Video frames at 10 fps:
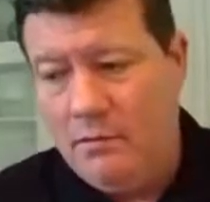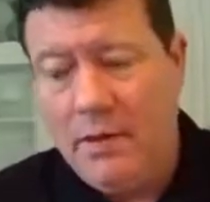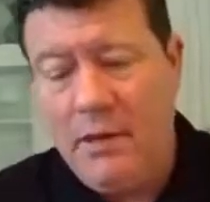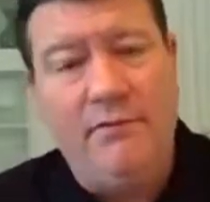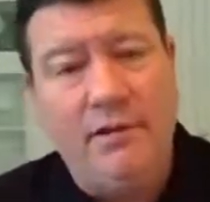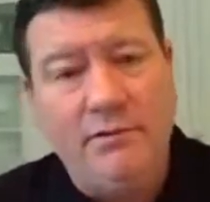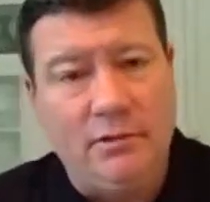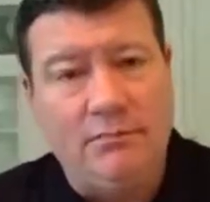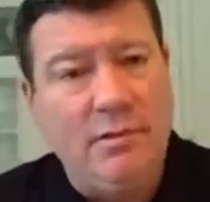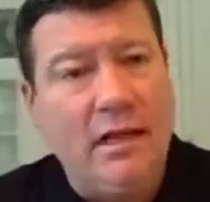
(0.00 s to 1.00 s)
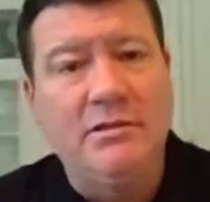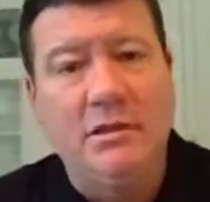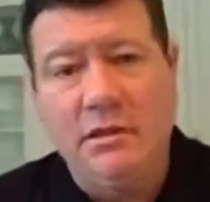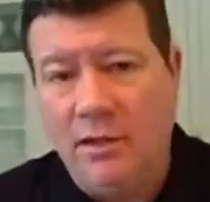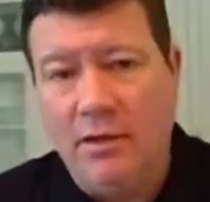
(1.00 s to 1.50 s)
individually as
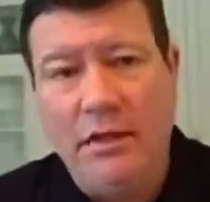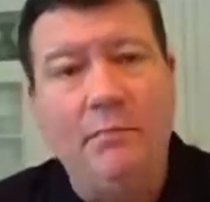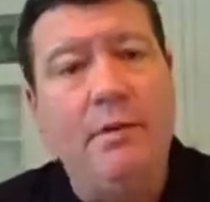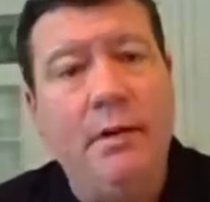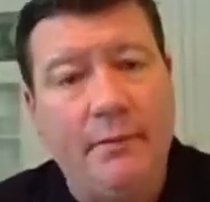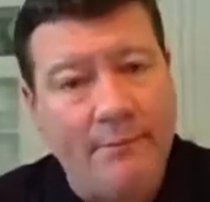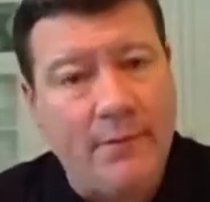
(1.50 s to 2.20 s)
a you know independent.